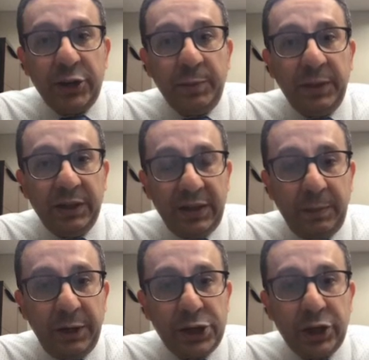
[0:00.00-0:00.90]
actually build
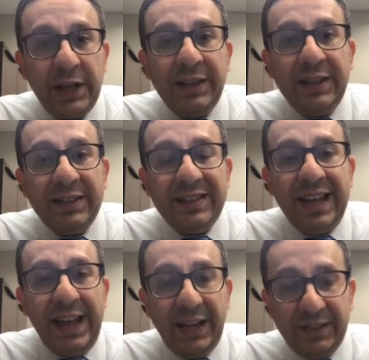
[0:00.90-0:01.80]
the pressure, and there is
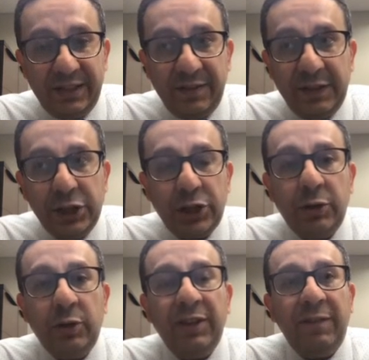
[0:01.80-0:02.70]
the
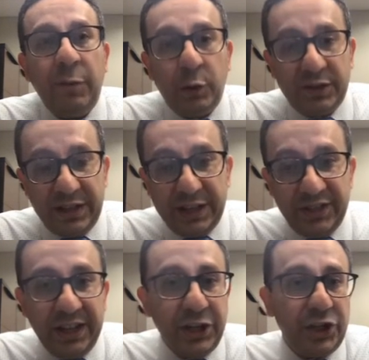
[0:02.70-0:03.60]
exsufflation or the forced
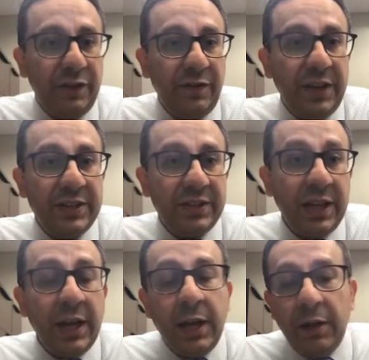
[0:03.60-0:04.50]
exhalation
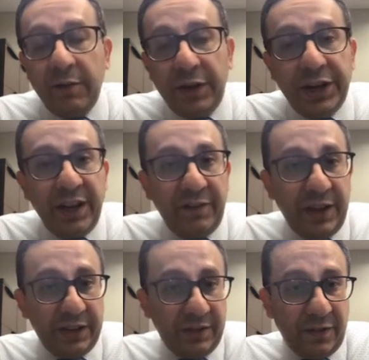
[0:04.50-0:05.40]
phase. Very
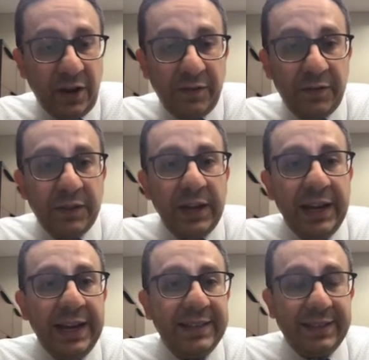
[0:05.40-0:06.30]
effective cough
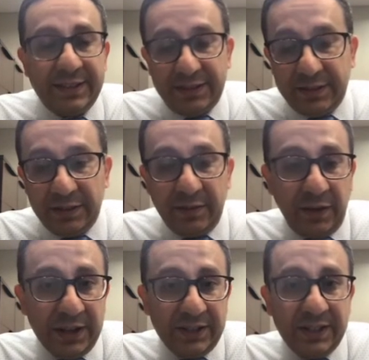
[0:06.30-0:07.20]
assist
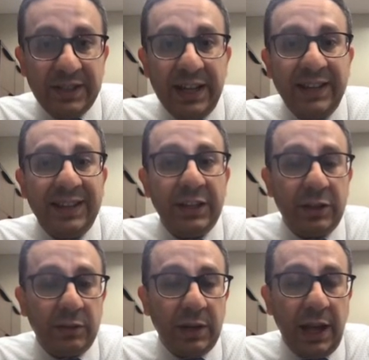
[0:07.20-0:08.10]
devices, and
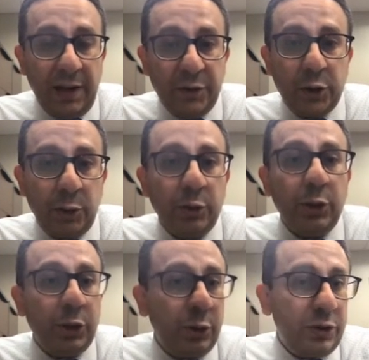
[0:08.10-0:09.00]
they have shown
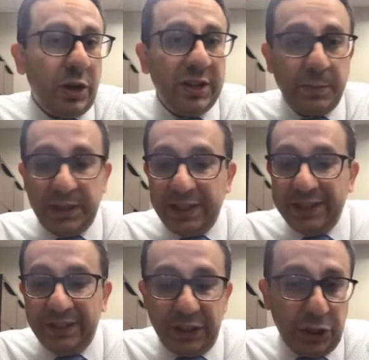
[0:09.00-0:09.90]
to reduce
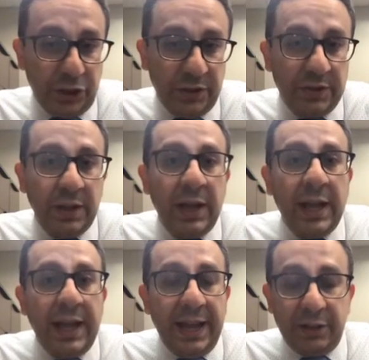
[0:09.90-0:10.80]
hospitalizations
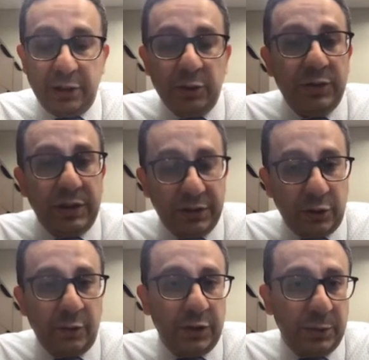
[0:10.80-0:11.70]
and reduce the
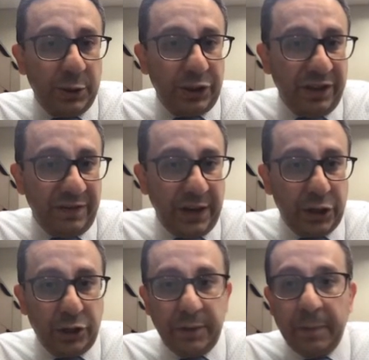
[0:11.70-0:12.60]
risk of respiratory
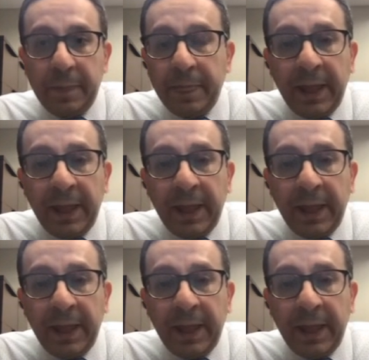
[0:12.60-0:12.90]
infection.